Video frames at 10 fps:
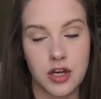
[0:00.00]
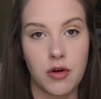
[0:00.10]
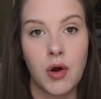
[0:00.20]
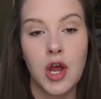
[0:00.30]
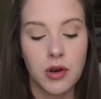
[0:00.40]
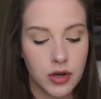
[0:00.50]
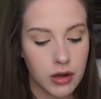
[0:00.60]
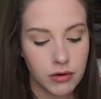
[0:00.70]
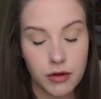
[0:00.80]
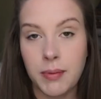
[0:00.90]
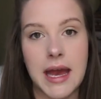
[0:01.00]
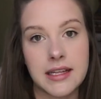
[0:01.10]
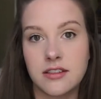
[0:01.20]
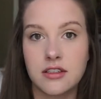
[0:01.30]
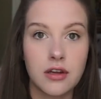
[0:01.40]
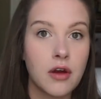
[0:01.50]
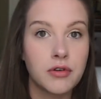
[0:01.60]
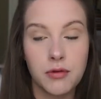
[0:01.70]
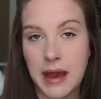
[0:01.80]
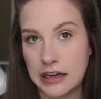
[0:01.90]
No, no new beds, no
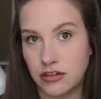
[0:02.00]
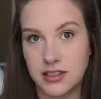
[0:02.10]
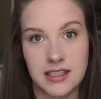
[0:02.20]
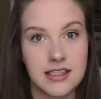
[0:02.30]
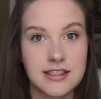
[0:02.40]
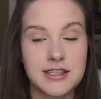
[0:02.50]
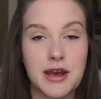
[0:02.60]
new mattresses,